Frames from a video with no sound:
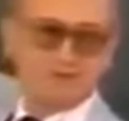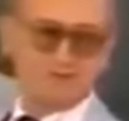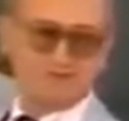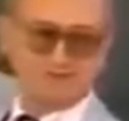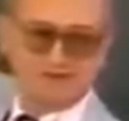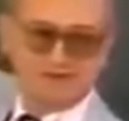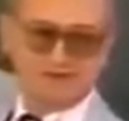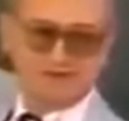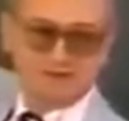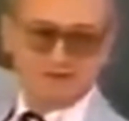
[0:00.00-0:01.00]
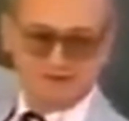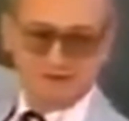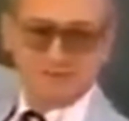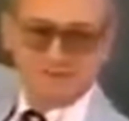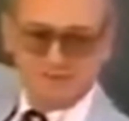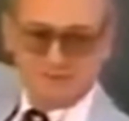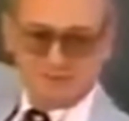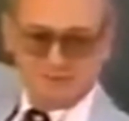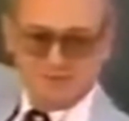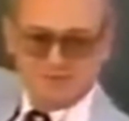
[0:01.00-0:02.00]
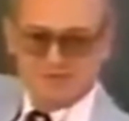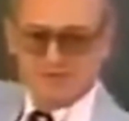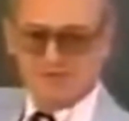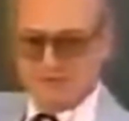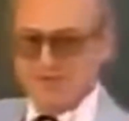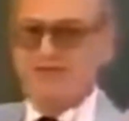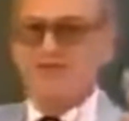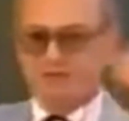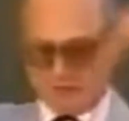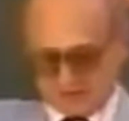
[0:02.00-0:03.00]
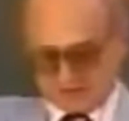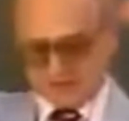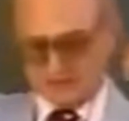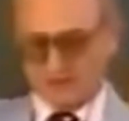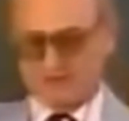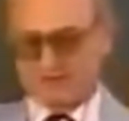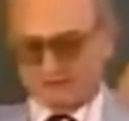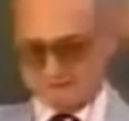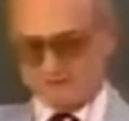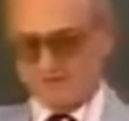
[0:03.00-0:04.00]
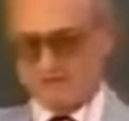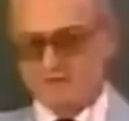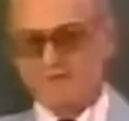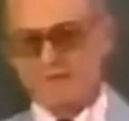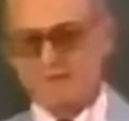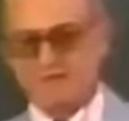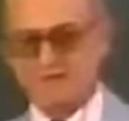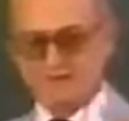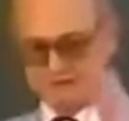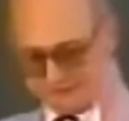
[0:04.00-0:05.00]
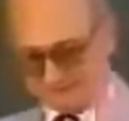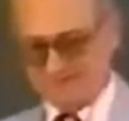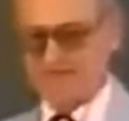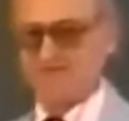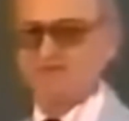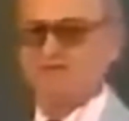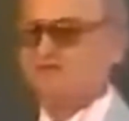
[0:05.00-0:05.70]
purpose of religion, to keep people in touch with the supreme being, that